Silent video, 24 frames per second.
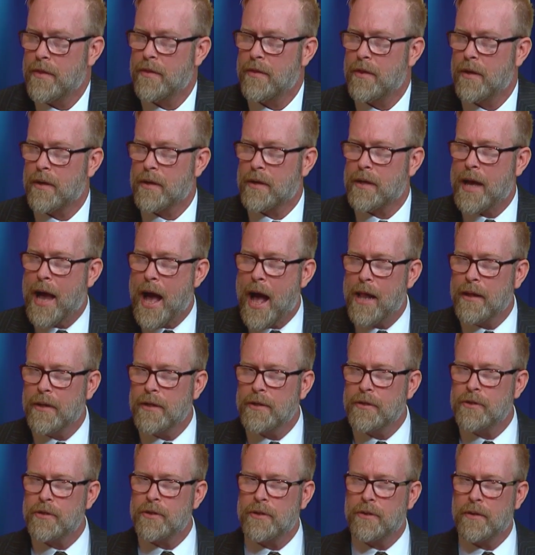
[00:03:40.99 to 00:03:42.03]
The
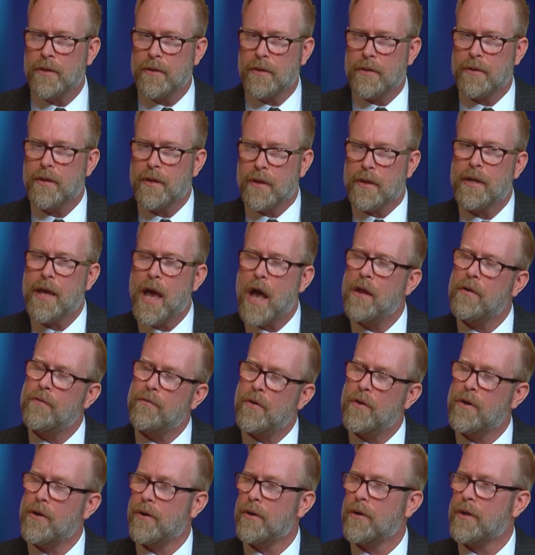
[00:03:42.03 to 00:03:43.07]

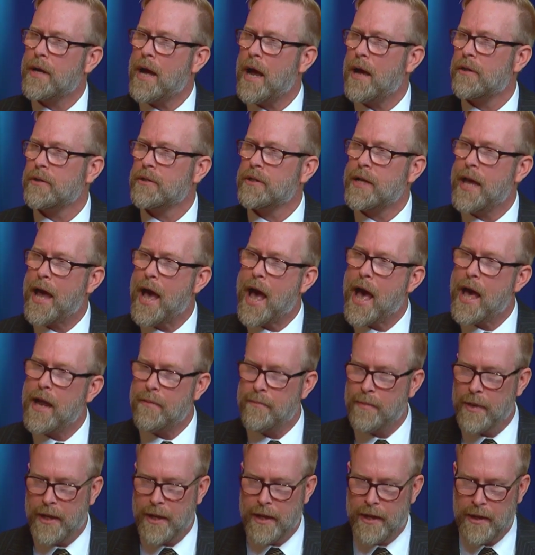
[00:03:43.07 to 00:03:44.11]
California Early College
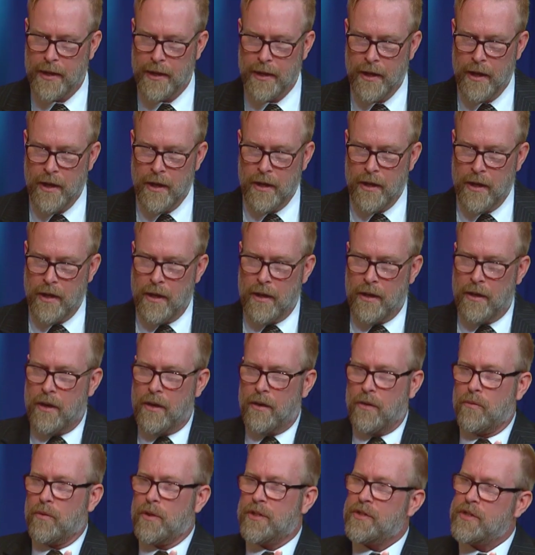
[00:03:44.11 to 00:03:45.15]
Academy
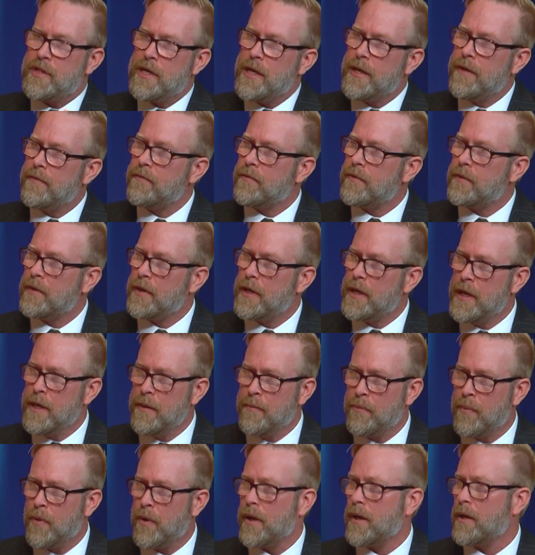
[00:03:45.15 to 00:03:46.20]
received
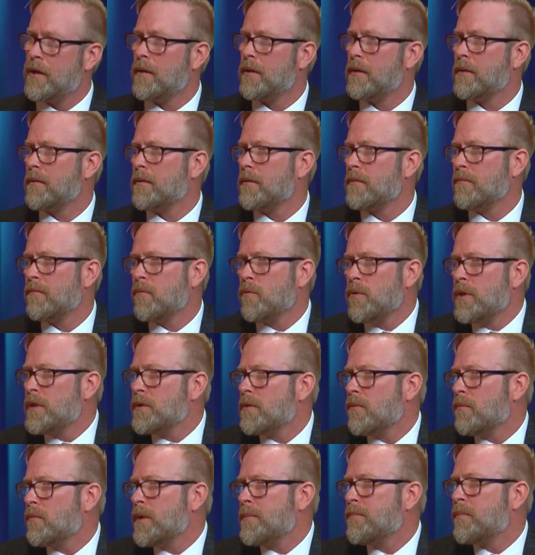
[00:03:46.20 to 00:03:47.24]
input.
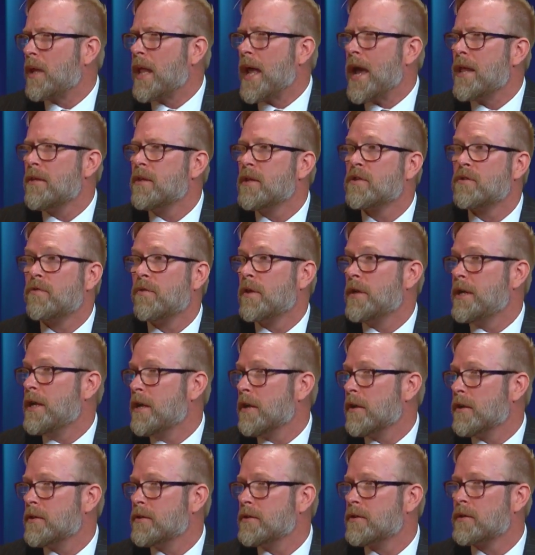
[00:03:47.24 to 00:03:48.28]
We planned this for
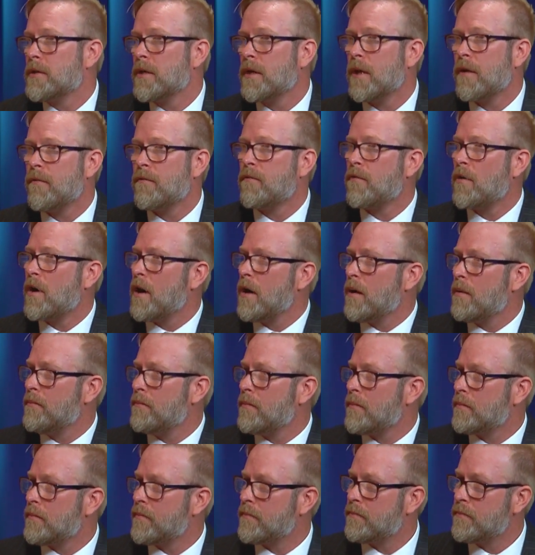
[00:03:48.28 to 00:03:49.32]
years
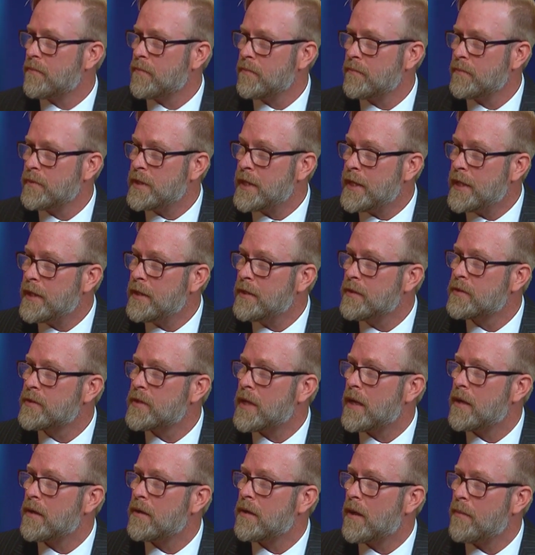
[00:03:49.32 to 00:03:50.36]
from deans
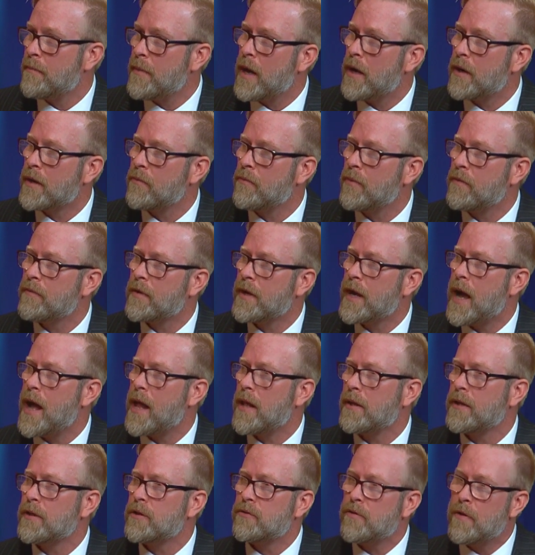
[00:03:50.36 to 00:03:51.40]
at American River
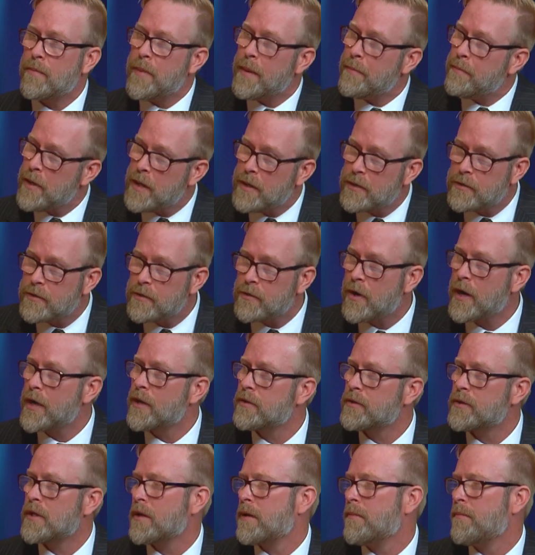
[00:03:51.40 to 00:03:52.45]
College, from
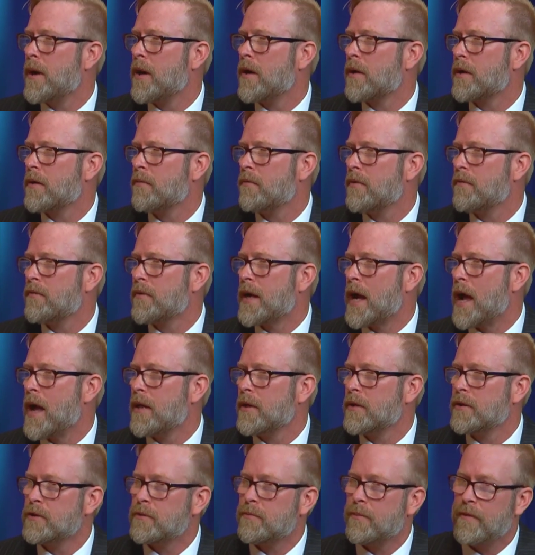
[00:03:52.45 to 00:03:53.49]
administrators at American River
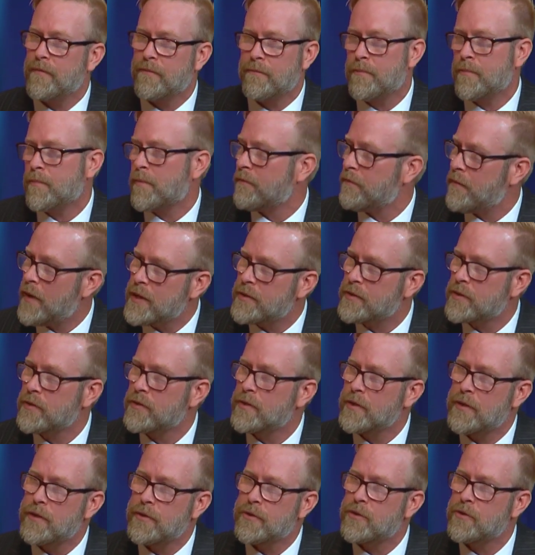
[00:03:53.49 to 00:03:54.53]
College, from
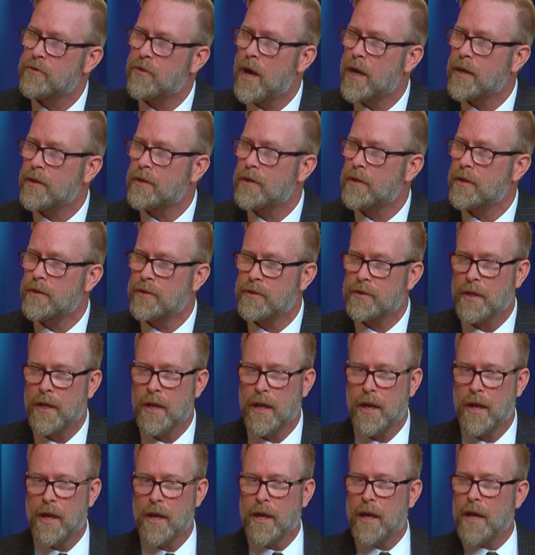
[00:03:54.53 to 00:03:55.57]
professors and instructors,
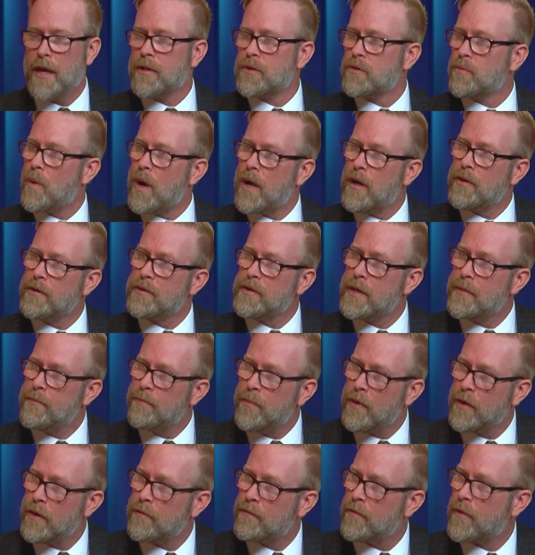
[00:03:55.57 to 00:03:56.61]
as well as
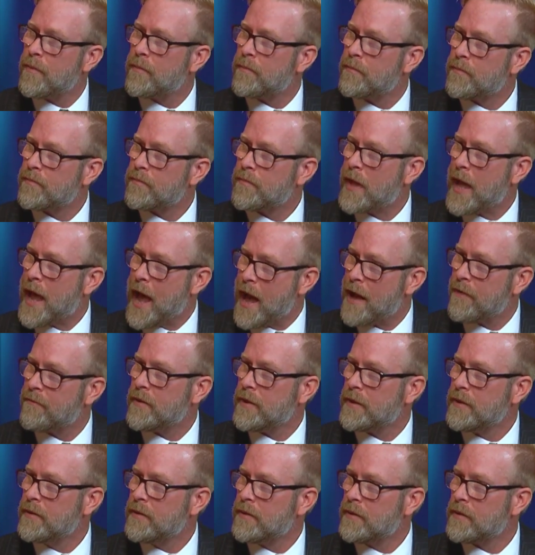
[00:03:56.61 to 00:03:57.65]
input from
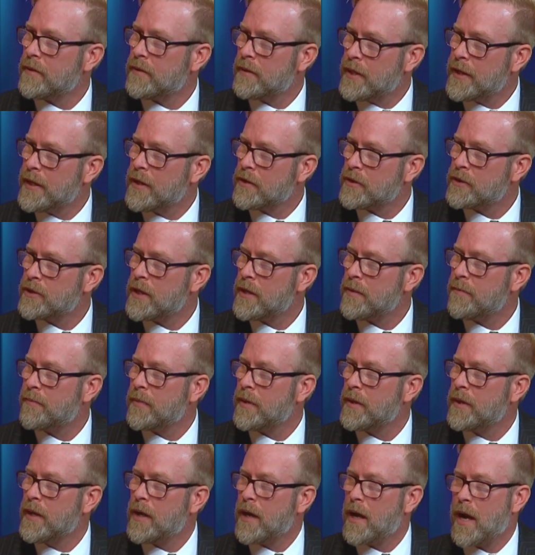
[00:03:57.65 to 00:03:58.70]
AVID leadership,
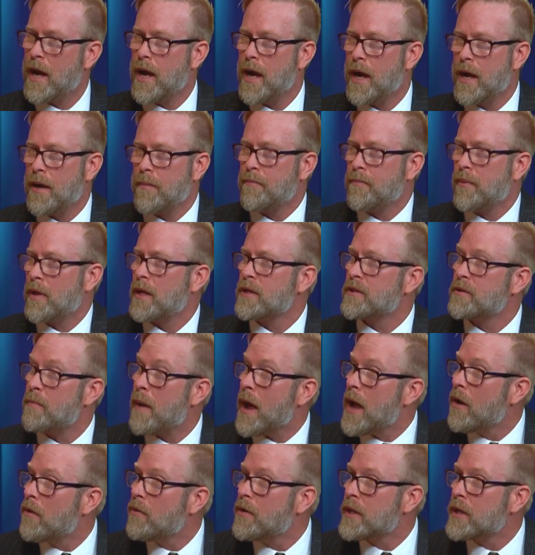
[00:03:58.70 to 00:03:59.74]
plus my own